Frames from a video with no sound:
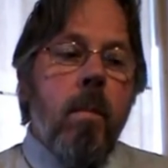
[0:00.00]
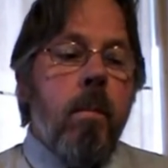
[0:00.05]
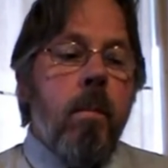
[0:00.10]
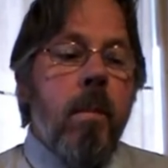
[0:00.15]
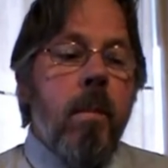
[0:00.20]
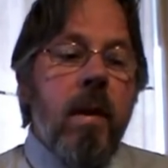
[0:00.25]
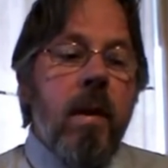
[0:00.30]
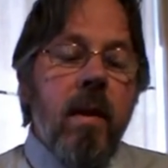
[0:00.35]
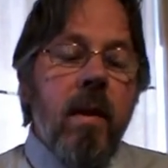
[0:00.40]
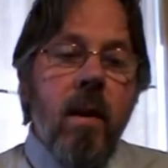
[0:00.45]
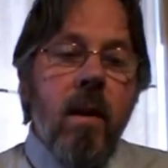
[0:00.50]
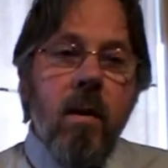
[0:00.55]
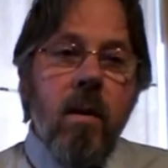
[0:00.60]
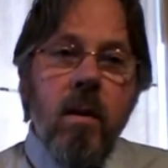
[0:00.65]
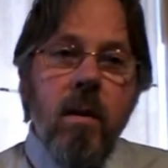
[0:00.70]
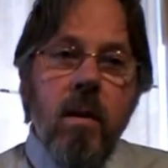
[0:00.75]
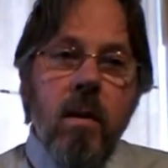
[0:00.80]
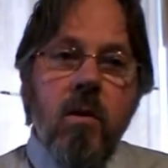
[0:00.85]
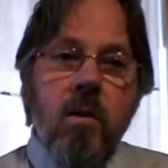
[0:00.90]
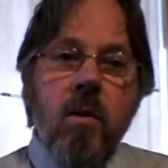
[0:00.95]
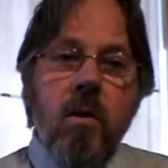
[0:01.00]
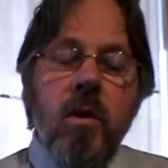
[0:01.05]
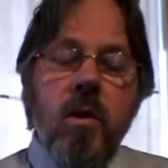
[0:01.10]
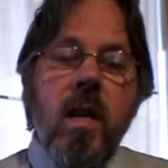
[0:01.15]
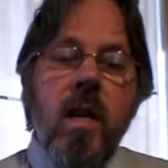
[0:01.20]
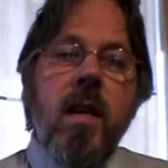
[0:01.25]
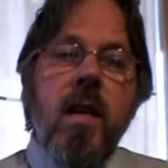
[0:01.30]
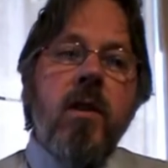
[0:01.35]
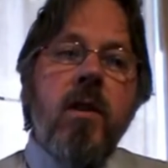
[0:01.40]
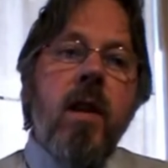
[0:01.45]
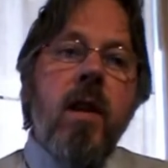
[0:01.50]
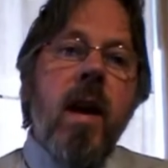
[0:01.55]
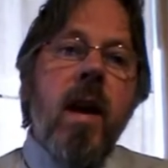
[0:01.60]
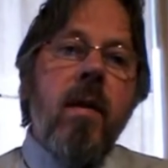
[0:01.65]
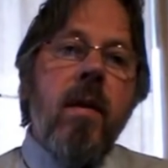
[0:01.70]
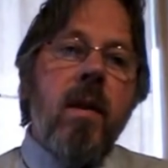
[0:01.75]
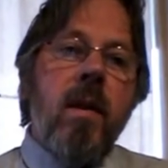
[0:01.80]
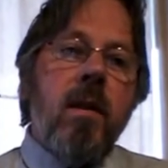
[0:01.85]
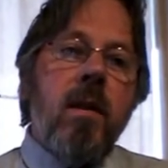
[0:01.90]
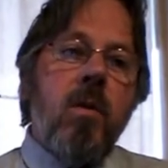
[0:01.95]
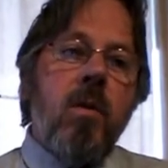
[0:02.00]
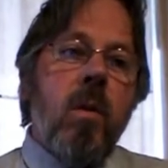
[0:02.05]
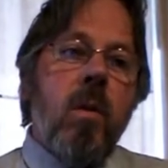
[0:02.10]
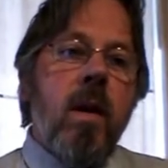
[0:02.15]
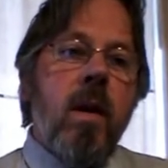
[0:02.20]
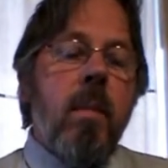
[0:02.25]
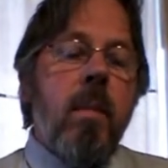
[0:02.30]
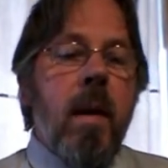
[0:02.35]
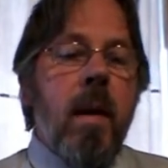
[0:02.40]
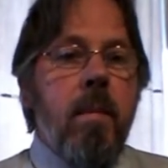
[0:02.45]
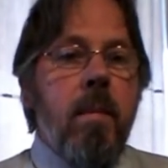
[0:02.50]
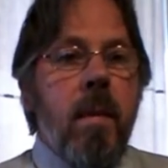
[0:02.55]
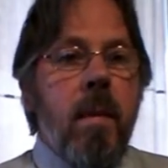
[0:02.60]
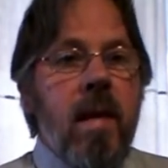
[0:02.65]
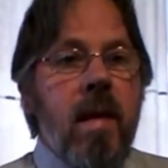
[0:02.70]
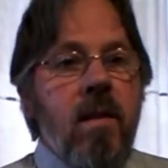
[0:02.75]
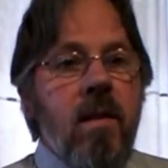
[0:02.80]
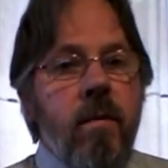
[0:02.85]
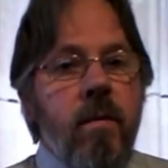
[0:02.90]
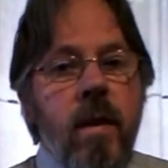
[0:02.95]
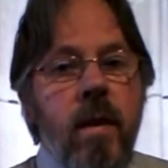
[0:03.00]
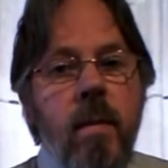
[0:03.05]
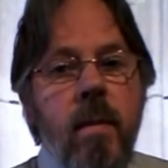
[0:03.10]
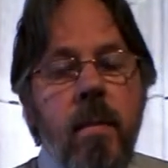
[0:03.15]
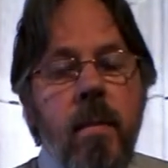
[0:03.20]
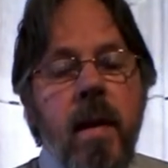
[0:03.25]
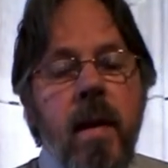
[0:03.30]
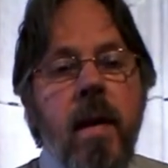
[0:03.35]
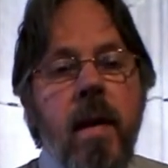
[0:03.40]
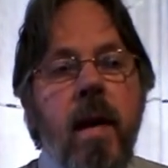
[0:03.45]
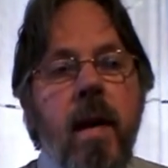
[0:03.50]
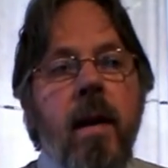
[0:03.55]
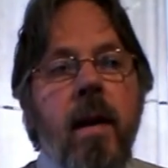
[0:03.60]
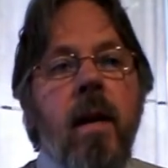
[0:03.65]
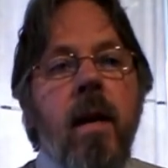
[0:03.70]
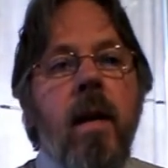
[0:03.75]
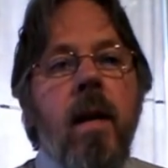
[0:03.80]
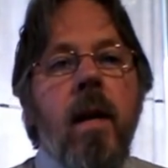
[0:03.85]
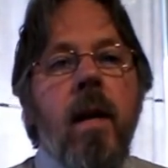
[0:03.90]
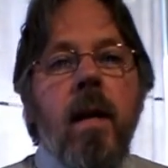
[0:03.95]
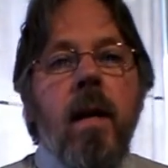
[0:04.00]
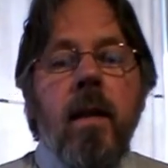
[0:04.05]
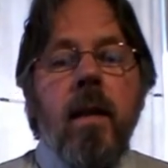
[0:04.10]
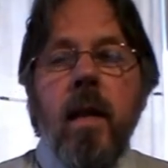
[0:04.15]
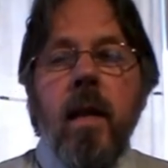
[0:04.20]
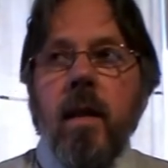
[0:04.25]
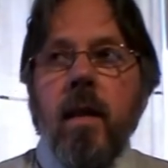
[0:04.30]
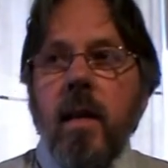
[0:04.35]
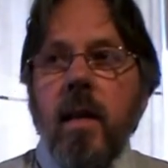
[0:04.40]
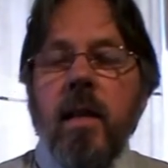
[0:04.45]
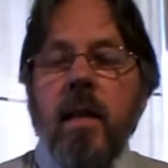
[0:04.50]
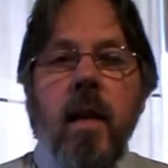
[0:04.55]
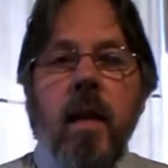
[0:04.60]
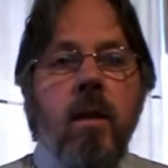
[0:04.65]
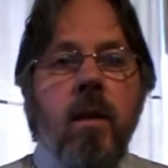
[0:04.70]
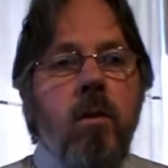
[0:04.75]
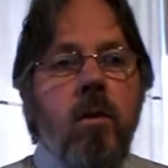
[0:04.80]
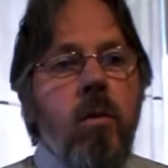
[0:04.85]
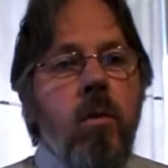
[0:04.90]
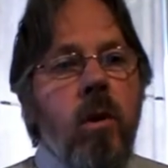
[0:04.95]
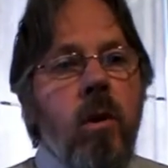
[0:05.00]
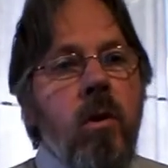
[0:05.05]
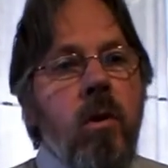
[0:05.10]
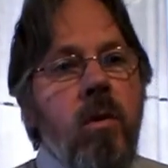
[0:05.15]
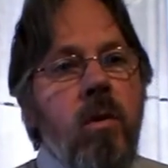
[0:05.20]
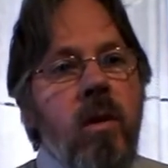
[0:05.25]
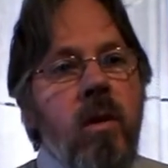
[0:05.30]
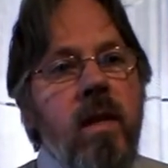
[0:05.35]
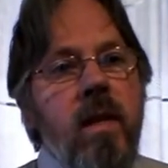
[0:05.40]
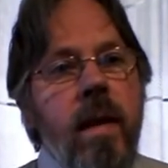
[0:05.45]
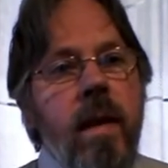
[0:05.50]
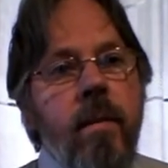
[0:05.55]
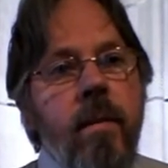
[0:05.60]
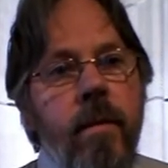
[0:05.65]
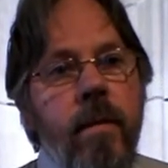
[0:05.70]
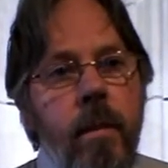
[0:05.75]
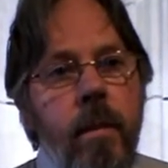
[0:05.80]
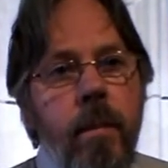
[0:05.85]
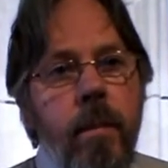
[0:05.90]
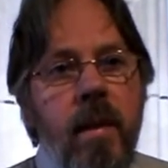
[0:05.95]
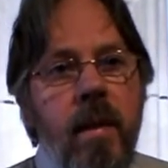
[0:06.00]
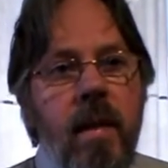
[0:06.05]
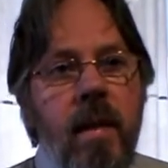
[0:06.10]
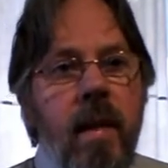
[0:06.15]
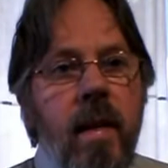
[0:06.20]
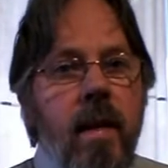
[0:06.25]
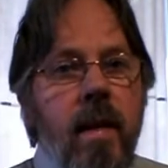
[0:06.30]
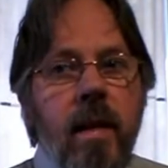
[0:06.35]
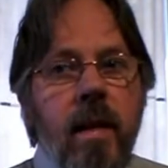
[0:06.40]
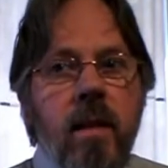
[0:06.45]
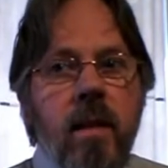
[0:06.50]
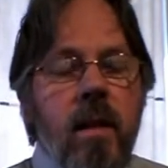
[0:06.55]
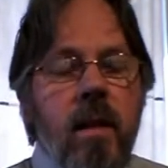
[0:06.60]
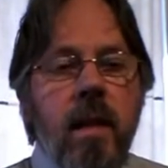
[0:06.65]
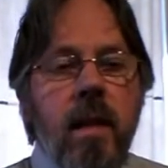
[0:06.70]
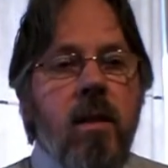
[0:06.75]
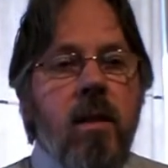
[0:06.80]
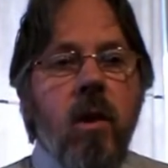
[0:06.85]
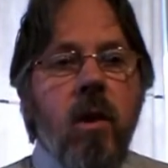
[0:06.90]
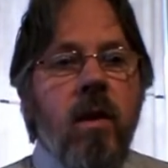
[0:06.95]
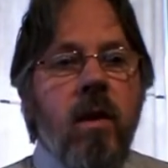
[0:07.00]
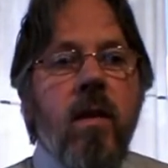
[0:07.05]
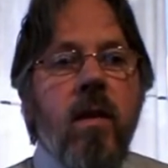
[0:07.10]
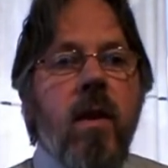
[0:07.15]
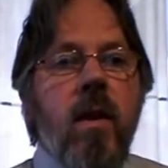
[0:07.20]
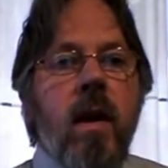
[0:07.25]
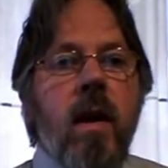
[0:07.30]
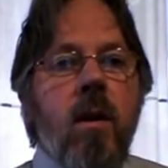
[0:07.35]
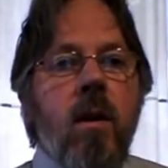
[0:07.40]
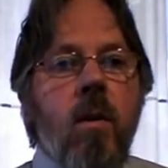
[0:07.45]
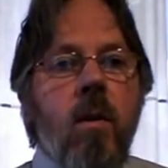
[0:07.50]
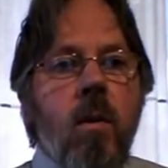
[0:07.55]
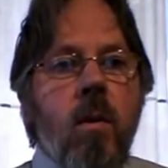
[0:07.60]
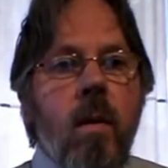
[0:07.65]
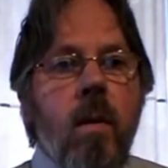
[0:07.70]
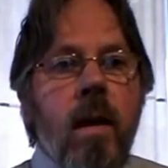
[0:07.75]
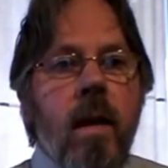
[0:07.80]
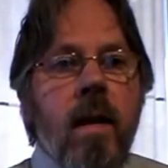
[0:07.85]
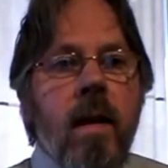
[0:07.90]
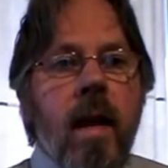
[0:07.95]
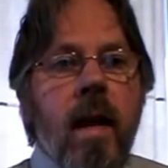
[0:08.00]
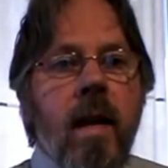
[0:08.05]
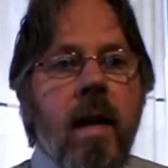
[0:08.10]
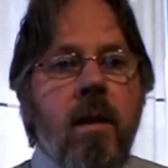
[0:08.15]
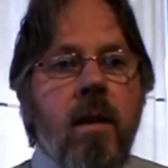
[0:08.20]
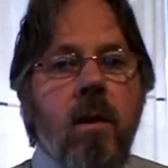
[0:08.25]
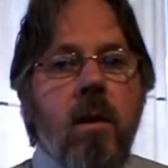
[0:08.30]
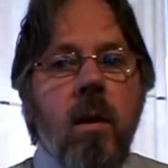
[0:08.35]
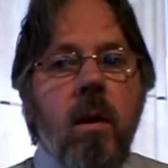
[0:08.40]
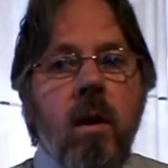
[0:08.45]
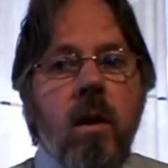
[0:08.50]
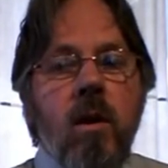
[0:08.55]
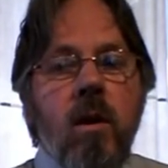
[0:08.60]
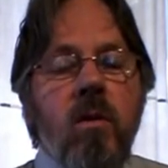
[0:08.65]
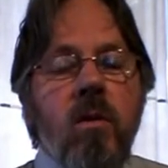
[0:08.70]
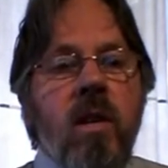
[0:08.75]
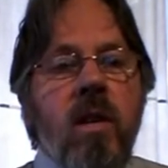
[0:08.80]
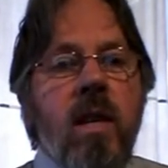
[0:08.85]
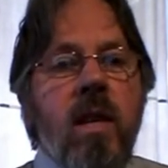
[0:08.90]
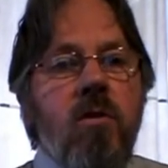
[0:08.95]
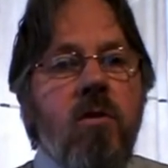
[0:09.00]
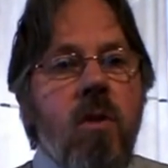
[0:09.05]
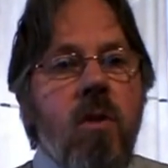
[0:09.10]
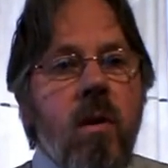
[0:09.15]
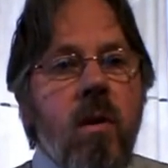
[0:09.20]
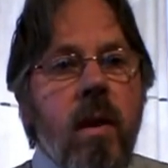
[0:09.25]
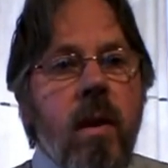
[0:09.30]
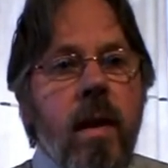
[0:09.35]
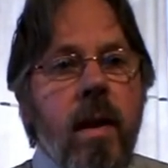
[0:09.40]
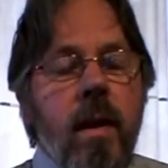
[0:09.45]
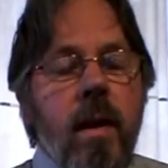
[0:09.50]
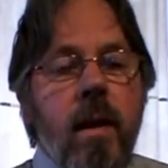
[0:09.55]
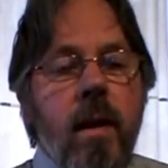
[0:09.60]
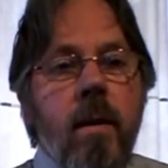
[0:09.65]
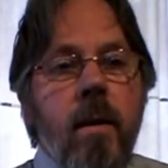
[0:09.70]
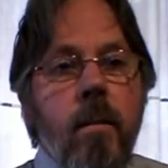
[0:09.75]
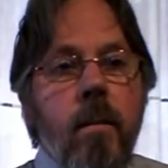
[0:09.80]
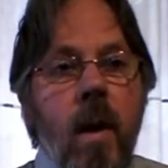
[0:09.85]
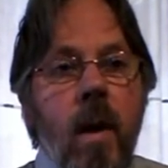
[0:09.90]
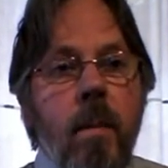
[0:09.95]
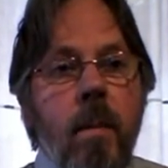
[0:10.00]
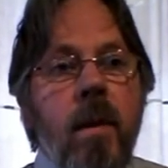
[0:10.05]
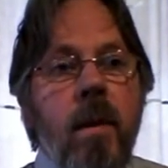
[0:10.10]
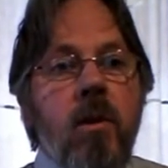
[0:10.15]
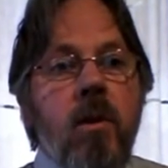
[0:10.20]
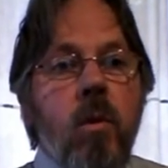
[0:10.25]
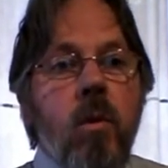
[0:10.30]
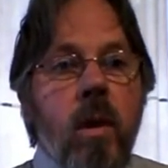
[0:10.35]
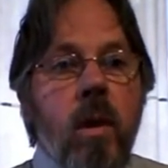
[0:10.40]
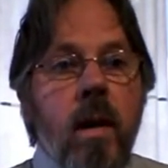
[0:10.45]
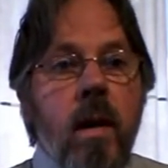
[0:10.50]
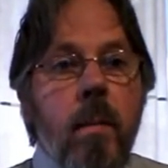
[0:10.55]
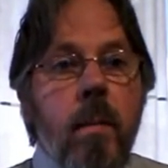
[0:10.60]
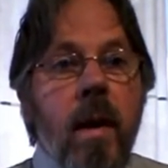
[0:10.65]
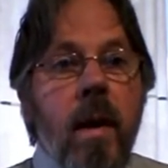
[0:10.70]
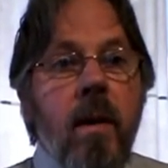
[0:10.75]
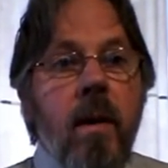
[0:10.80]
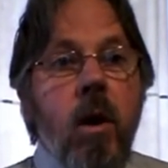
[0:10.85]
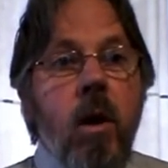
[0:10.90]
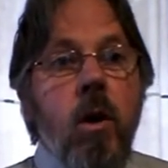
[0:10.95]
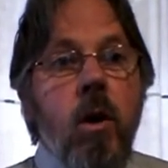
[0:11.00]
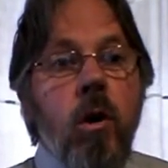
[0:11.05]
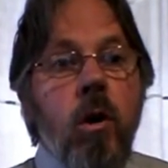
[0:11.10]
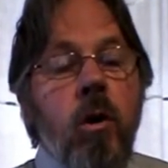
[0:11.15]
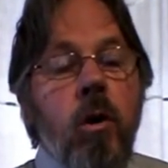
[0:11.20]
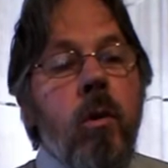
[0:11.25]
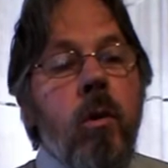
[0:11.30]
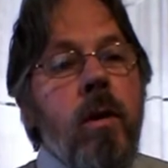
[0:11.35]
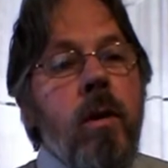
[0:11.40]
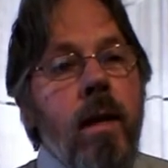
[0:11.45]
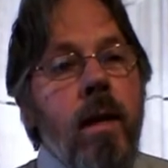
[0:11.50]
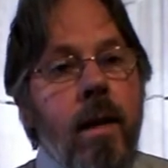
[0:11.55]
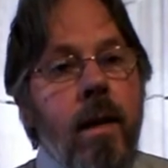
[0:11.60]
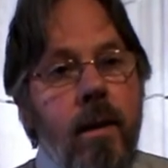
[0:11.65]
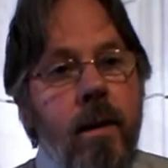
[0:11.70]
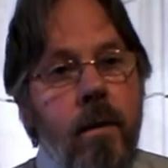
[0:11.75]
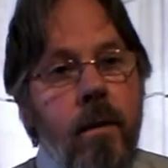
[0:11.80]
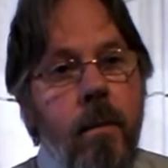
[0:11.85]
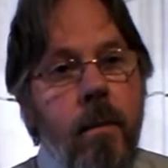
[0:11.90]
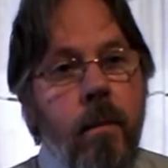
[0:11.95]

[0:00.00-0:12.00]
But there are translation errors talking about blaspheming, and then they say do not use his name flippantly. That's not the thing at all. That is using it wrongly. Abba's talking about not using it.